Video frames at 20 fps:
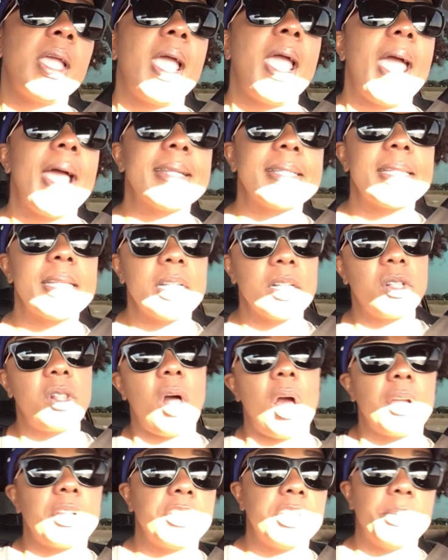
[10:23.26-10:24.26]
at 10
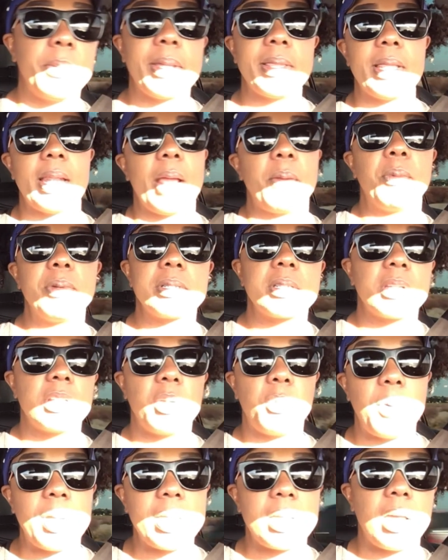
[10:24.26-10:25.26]
o'clock, knowing that I wasn't
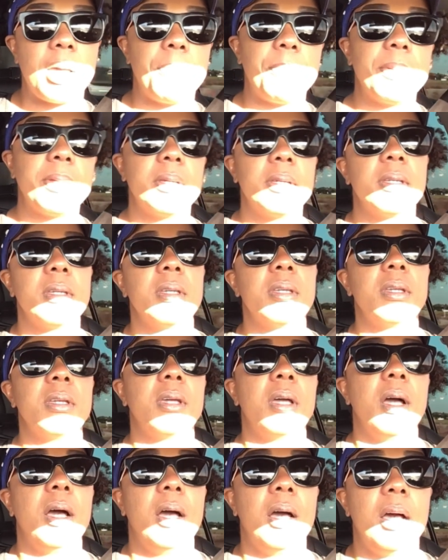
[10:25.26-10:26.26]
going to wake up
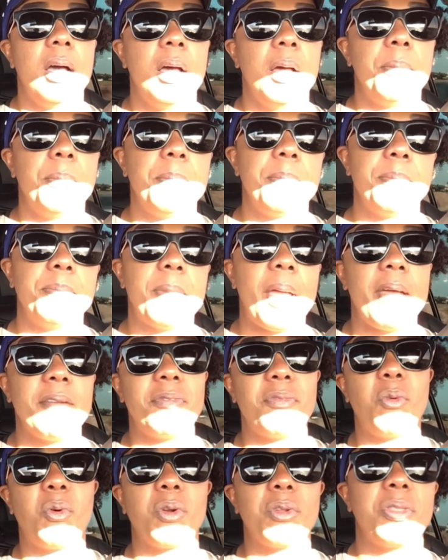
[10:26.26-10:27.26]
um, at
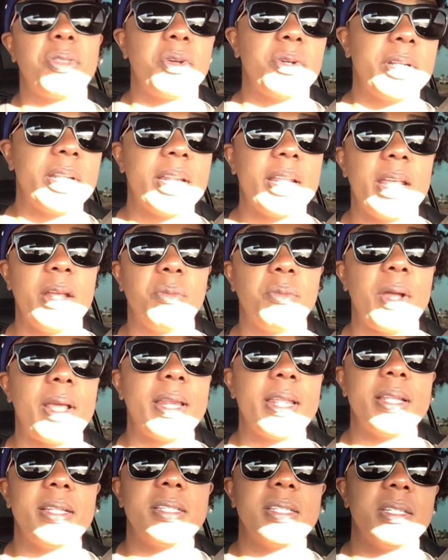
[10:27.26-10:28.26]
4:30 to get
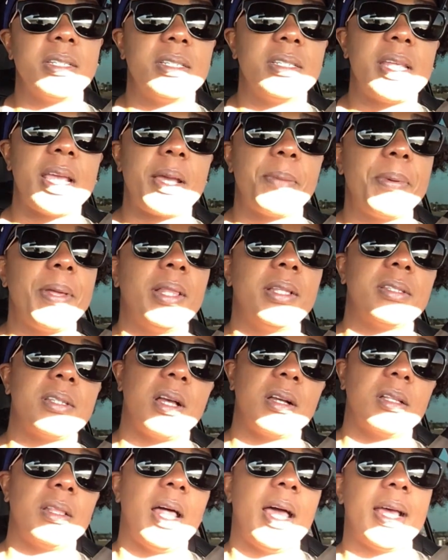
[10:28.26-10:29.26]
ready to take a
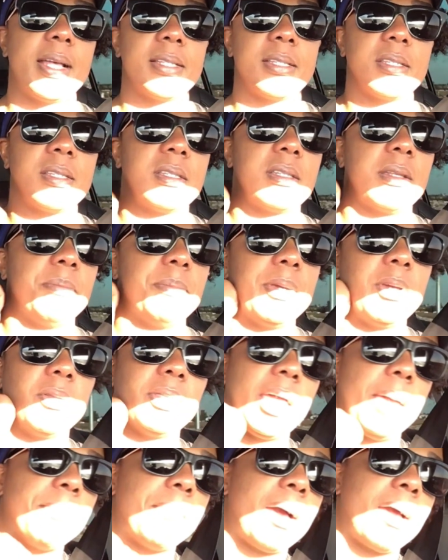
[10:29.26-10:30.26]
Peloton class and be
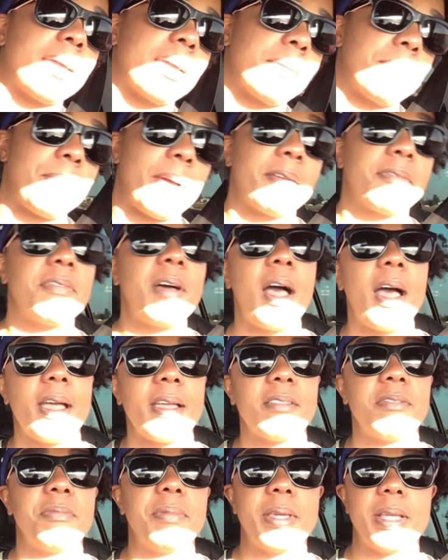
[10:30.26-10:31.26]
on that bike by
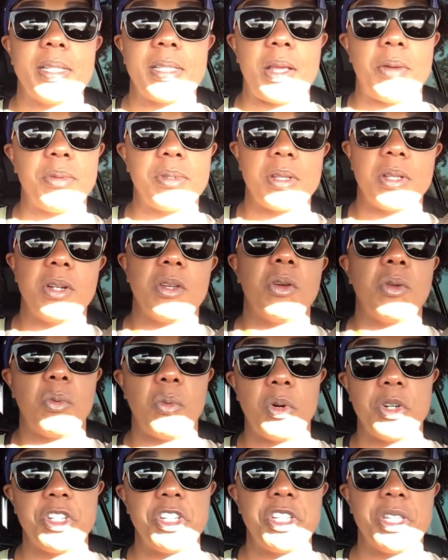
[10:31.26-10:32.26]
five because I was going to go
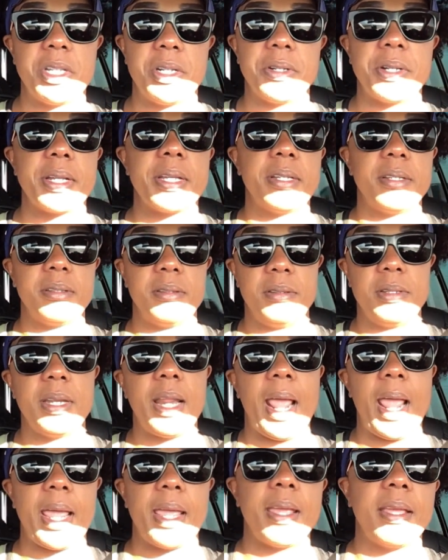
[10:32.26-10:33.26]
to Orange Theory
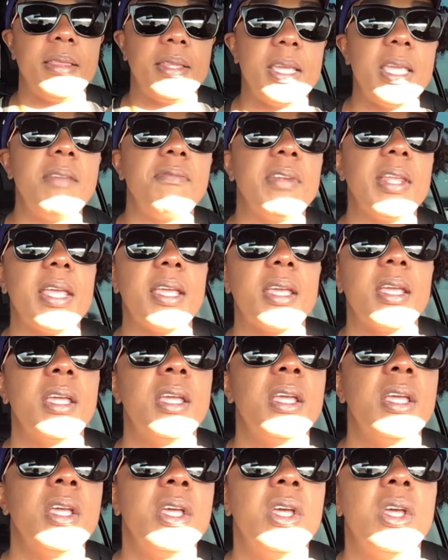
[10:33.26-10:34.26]
today in the
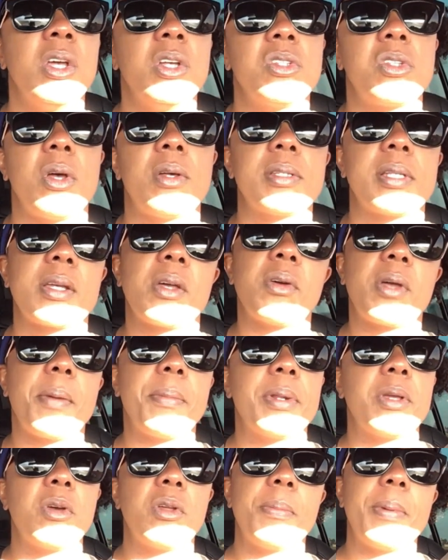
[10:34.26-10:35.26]
evening. So I was like, okay,
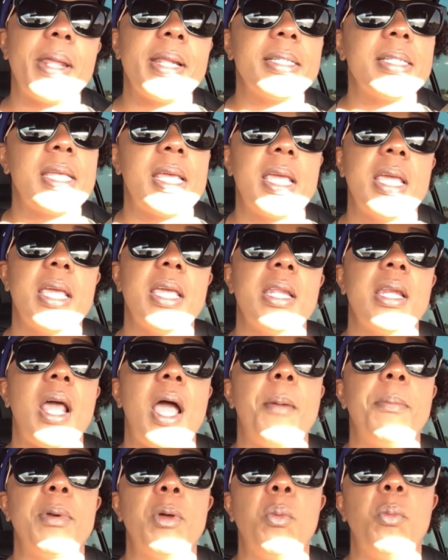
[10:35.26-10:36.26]
I'm going to go to bed at 10.
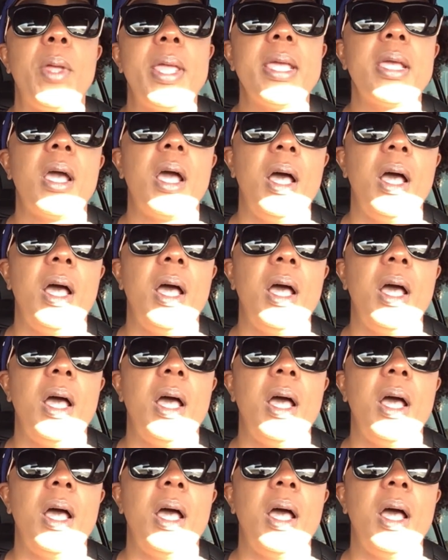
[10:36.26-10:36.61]
I'm going to wake